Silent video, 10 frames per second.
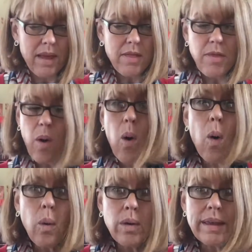The
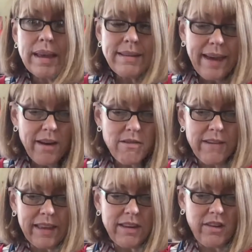whole entire
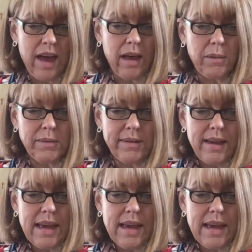village helped.